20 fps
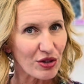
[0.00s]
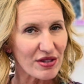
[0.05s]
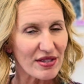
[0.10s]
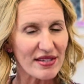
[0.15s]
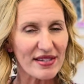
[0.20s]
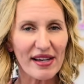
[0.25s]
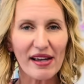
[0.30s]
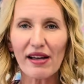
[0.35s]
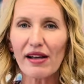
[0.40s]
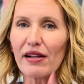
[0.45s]
are
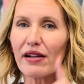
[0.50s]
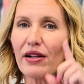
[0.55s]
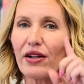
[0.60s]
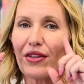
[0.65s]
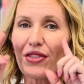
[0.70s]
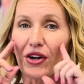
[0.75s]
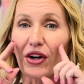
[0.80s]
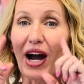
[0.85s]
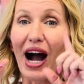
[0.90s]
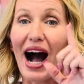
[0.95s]

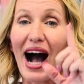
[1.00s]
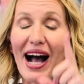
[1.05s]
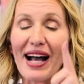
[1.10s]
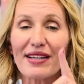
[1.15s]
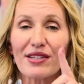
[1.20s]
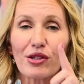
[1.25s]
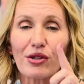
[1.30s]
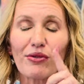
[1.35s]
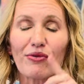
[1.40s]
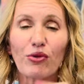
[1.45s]
still, their
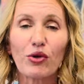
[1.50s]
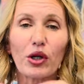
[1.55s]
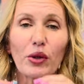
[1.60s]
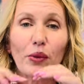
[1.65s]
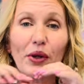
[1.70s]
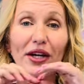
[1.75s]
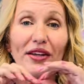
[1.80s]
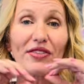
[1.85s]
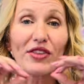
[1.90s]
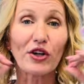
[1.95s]
eyes are
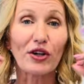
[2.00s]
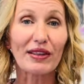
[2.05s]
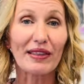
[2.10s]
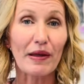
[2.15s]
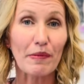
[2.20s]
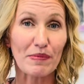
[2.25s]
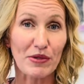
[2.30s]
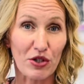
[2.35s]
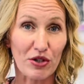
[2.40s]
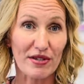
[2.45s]
forward, their
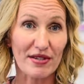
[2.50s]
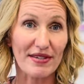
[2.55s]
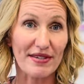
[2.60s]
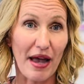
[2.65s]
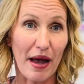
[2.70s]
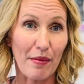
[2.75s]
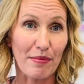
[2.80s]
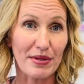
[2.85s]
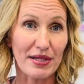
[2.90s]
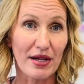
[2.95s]
lips are
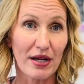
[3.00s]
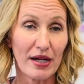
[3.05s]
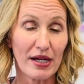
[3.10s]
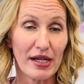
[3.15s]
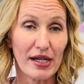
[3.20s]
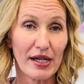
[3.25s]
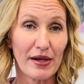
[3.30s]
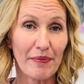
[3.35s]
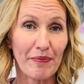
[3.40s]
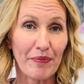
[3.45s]
zipped.
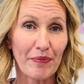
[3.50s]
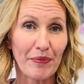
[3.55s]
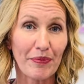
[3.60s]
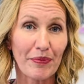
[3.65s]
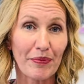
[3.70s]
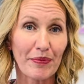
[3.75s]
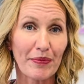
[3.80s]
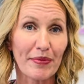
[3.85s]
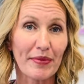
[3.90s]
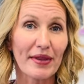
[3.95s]

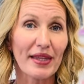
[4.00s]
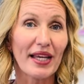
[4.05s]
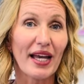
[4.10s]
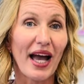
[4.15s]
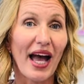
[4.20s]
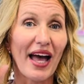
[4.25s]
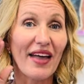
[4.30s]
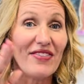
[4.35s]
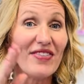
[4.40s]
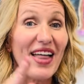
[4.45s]

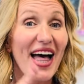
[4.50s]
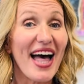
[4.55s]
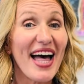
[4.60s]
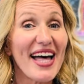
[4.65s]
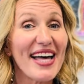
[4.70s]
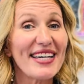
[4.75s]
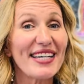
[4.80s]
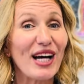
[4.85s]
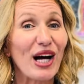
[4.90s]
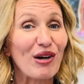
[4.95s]
And
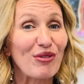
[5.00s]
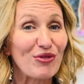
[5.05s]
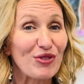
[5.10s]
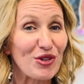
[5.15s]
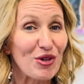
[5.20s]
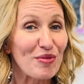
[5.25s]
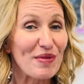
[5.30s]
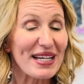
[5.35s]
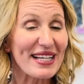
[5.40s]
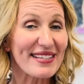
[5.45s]
then a
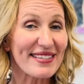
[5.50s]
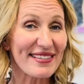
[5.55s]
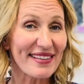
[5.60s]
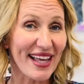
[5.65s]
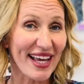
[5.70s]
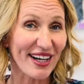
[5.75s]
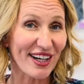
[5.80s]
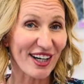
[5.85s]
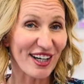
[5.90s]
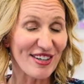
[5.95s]
few minutes
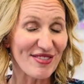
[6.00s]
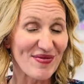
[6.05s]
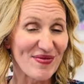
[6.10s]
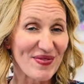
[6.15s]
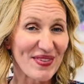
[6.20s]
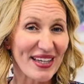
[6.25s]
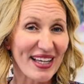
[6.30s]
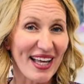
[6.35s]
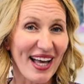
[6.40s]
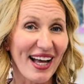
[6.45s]
later,
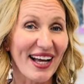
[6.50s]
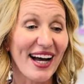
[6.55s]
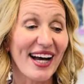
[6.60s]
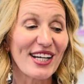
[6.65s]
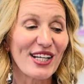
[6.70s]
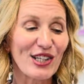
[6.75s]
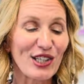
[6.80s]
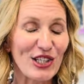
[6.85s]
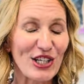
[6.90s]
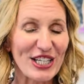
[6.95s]

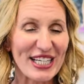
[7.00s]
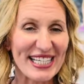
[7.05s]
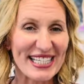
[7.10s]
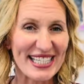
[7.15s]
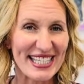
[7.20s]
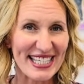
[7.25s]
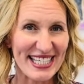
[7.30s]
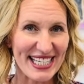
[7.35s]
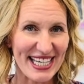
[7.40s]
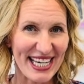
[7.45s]
kind of look
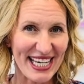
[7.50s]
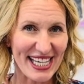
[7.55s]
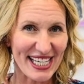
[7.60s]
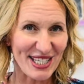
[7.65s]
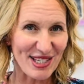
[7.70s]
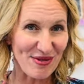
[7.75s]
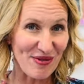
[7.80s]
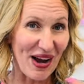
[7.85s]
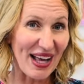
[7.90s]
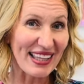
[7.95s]
and see
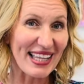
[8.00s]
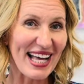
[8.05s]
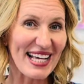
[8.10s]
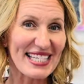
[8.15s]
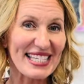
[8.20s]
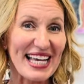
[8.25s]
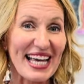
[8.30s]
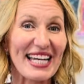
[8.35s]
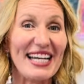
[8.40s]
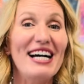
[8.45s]
into my
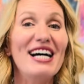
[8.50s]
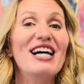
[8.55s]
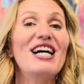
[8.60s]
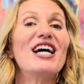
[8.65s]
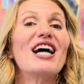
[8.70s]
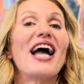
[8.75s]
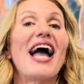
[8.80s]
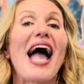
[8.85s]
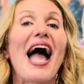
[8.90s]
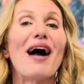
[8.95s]
lesson.
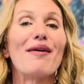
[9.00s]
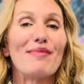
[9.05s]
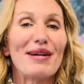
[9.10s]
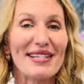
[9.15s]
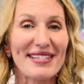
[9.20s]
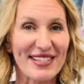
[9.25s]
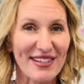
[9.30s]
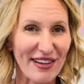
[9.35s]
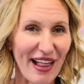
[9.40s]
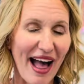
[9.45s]
Am I
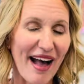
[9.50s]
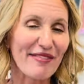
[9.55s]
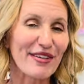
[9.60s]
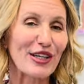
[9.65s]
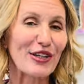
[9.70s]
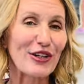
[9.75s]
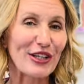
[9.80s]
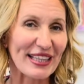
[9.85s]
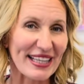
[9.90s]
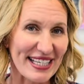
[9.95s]
still
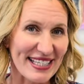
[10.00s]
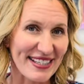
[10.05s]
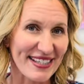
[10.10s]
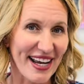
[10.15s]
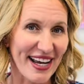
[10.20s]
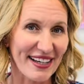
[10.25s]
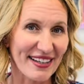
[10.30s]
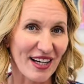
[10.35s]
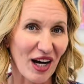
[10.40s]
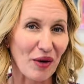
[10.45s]
having good
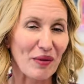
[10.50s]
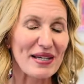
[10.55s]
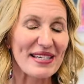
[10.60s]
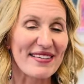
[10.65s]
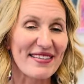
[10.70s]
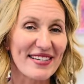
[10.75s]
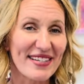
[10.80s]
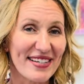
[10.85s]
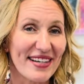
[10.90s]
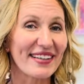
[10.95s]
listening? Are we
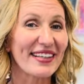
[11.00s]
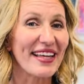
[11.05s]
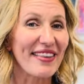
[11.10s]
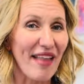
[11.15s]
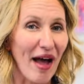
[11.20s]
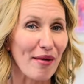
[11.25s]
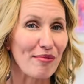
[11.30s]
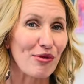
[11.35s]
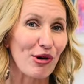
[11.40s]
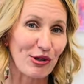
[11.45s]
still in
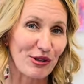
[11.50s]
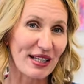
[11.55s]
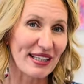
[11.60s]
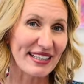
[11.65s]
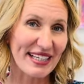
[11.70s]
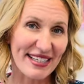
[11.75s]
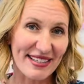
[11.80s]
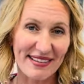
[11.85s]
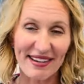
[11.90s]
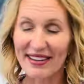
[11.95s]
that Mona
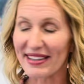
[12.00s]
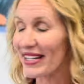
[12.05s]
Lisa